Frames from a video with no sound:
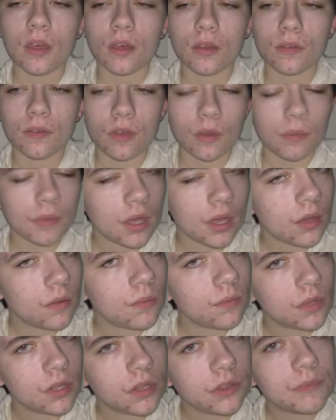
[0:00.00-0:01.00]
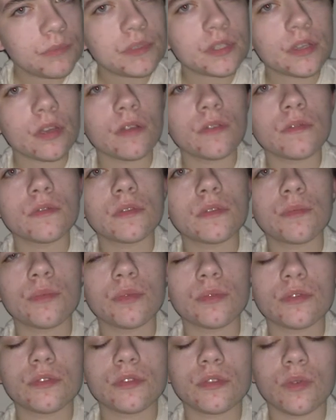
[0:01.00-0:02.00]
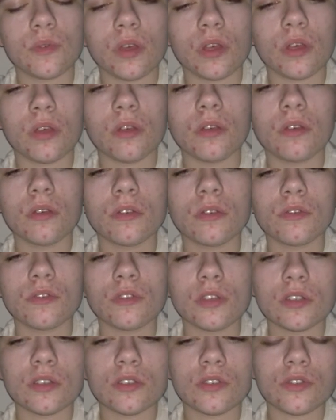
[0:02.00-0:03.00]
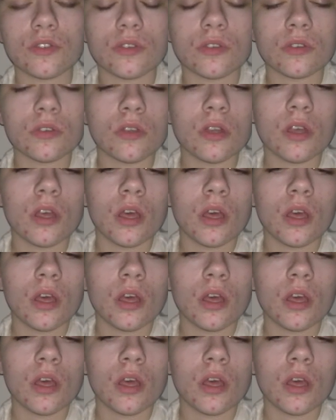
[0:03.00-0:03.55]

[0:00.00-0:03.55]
of coming out and being themselves and pursuing transition.